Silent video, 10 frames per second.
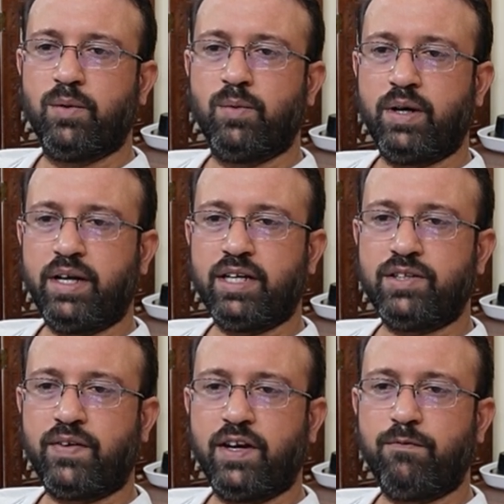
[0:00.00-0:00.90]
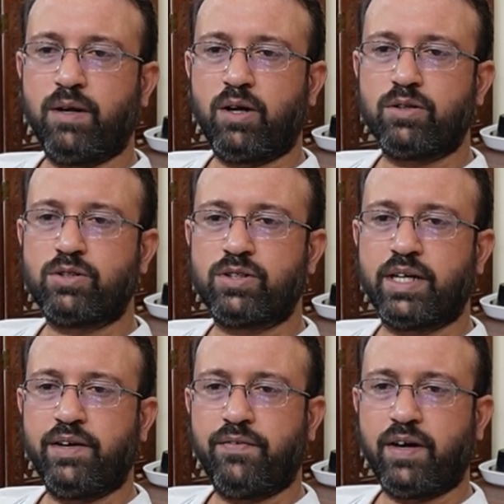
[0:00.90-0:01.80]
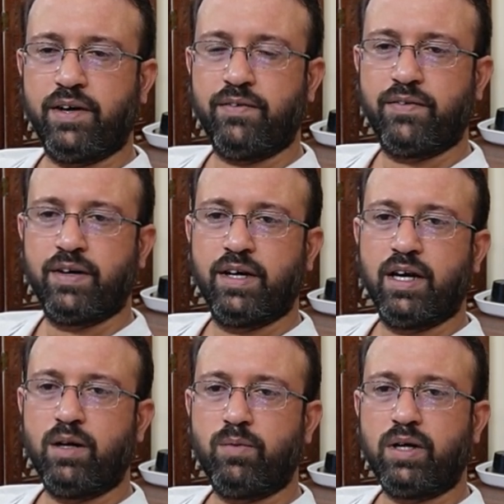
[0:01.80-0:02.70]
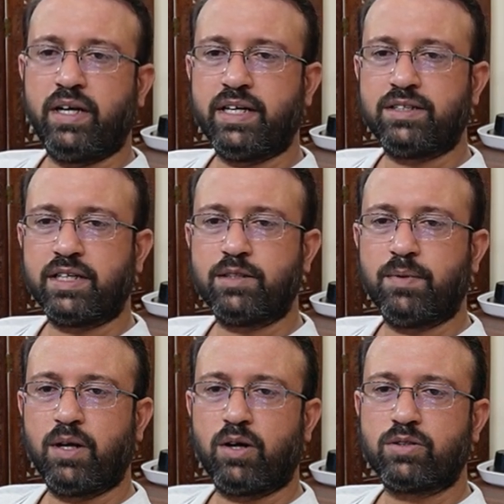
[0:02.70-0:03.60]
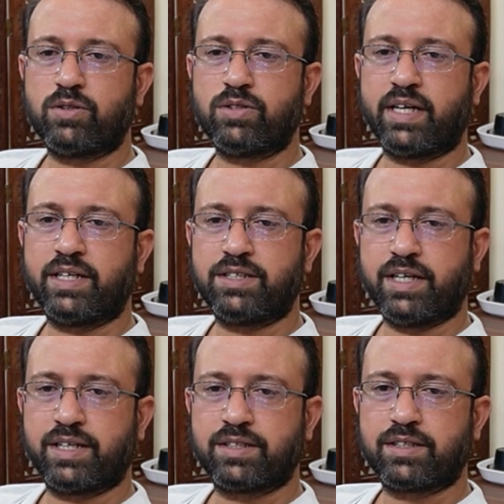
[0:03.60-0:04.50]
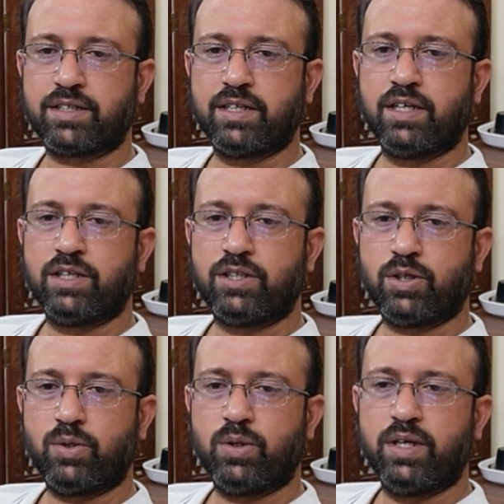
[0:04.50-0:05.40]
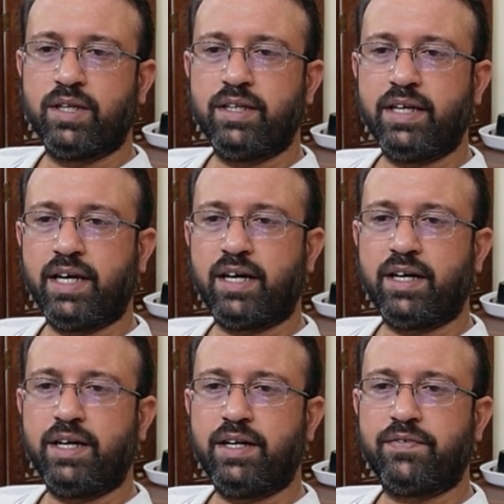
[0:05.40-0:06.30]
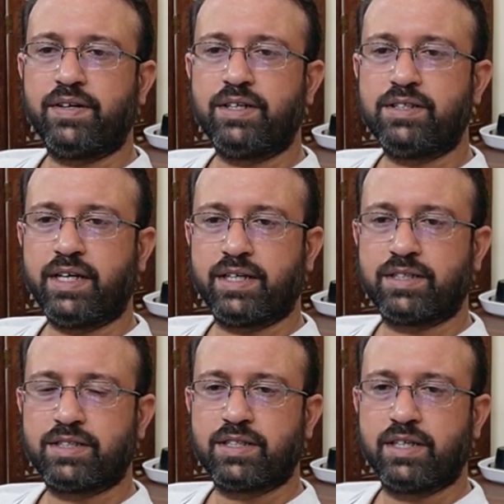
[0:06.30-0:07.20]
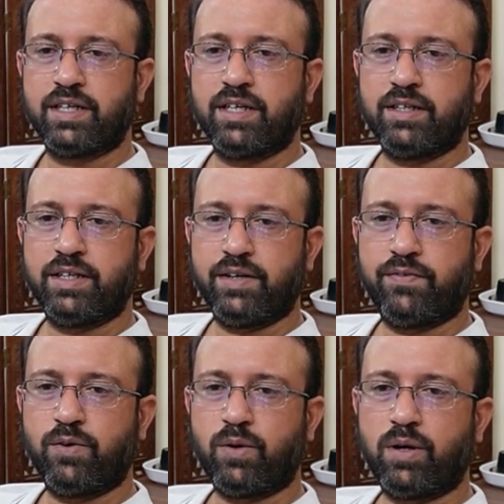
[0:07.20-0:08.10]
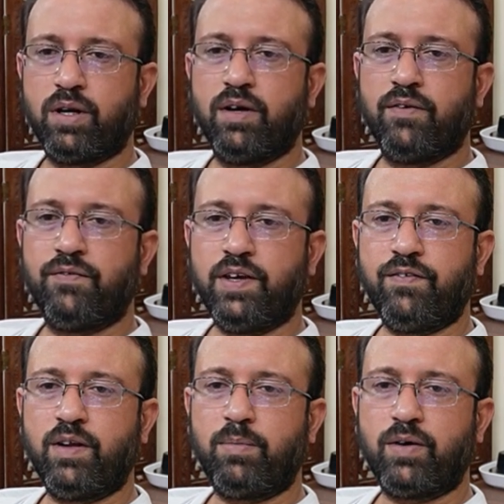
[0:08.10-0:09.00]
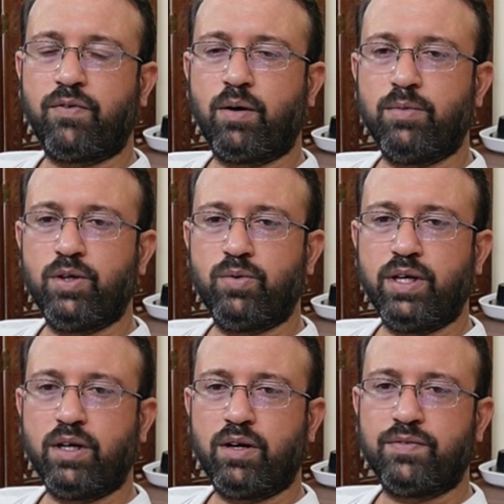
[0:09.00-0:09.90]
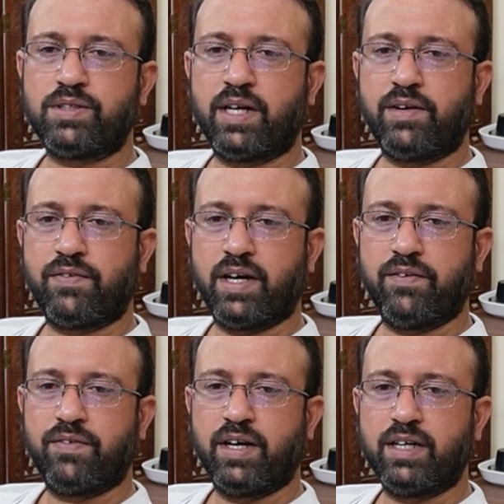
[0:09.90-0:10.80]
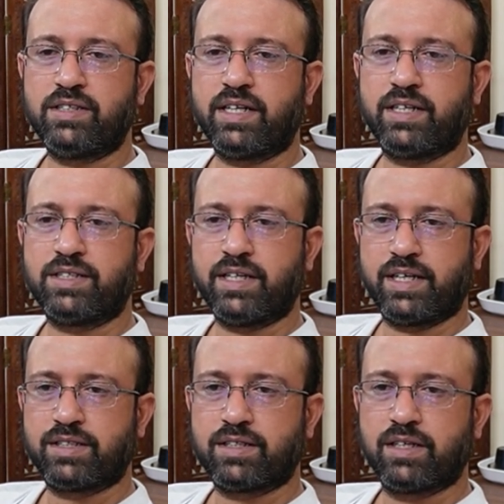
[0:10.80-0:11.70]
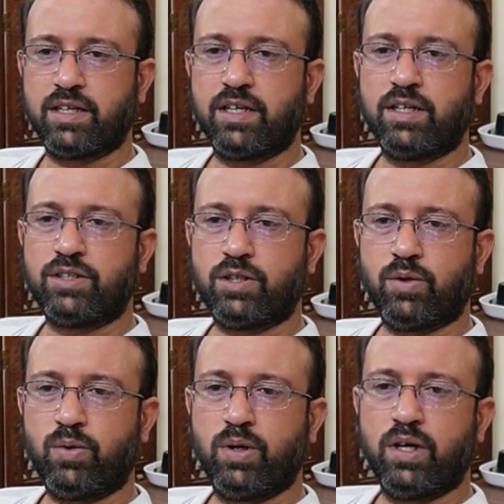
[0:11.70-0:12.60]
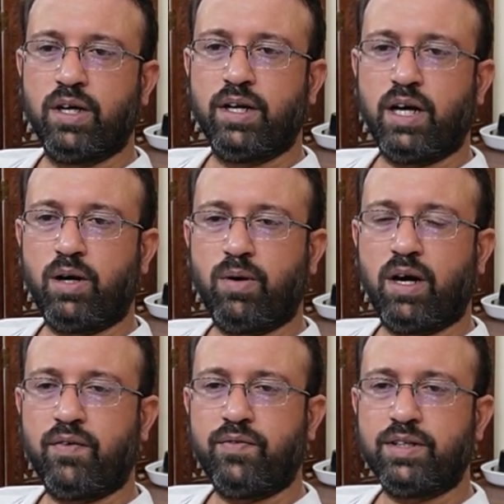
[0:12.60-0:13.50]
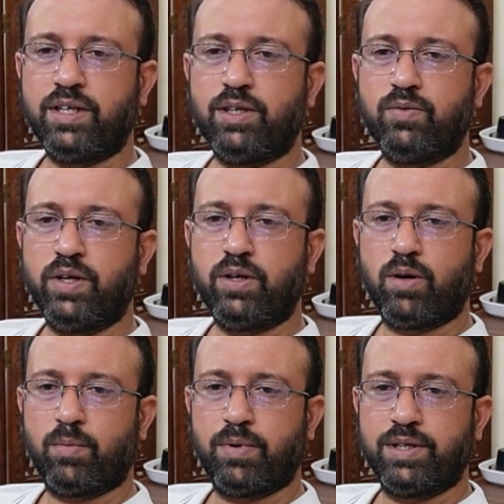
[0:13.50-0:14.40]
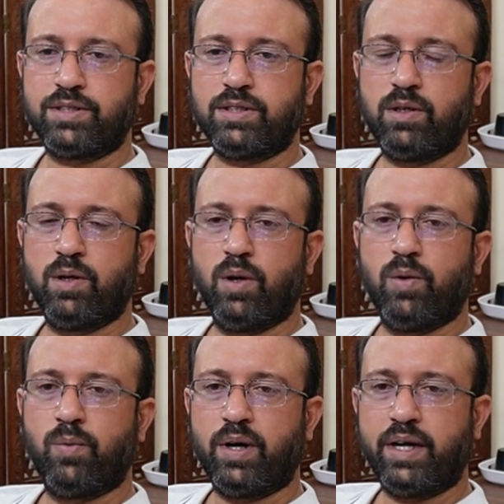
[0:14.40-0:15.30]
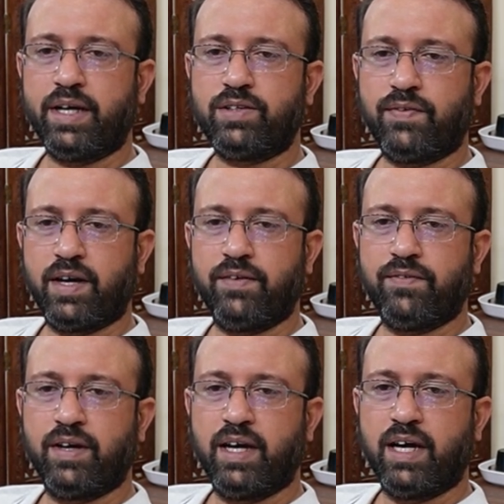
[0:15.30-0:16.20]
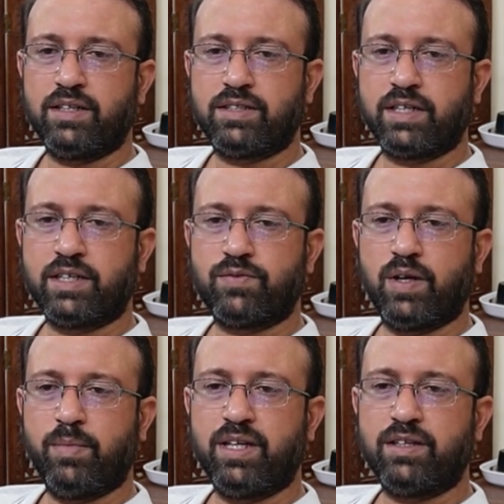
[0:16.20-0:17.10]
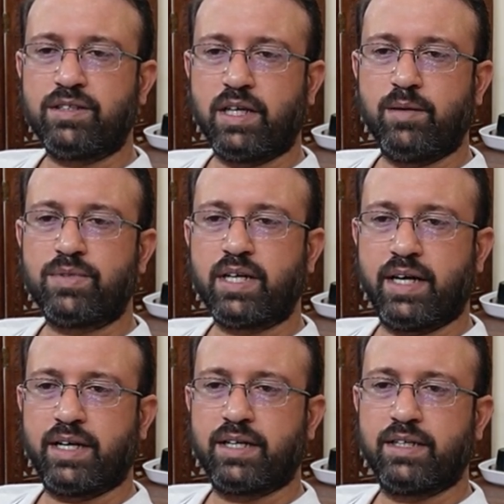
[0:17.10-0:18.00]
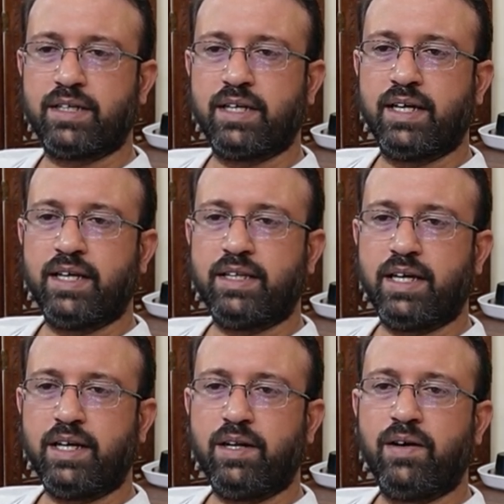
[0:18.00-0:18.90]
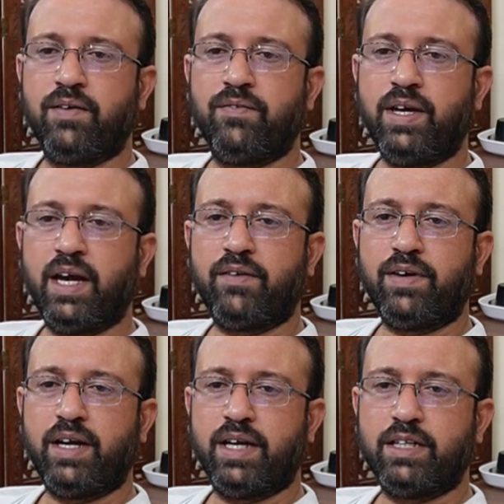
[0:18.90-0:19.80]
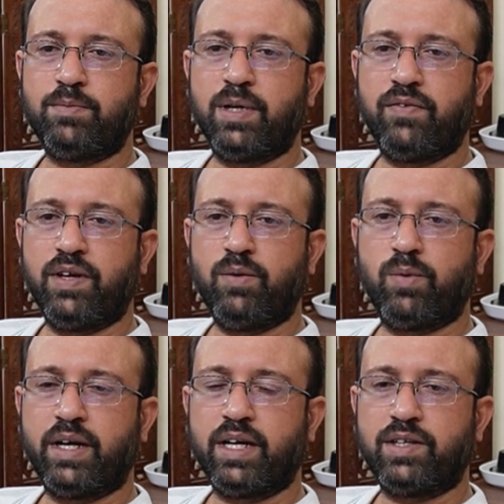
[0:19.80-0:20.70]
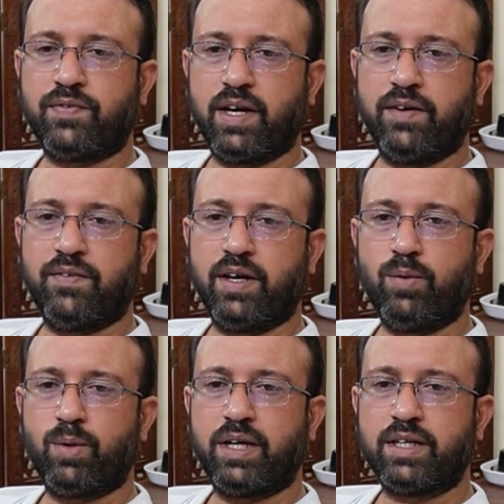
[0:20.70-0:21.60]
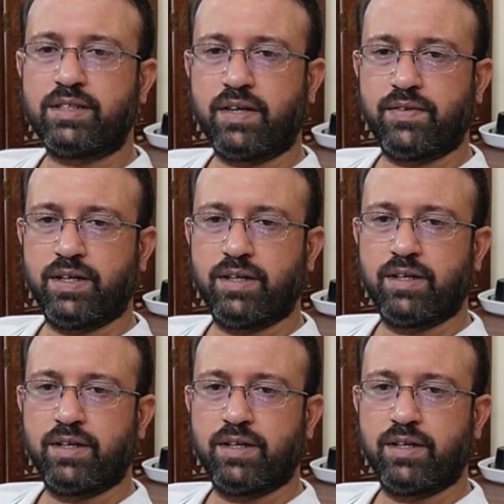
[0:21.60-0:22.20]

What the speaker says: Vertex 5 belongs to set 5 and vertex 6 belongs to set 6. So they are in different sets. Therefore, we will perform union of set 5 and set 6. So now after the union operation, vertex 5 and 6 will be in the same set. Then we have an edge between vertex 5 and vertex 7.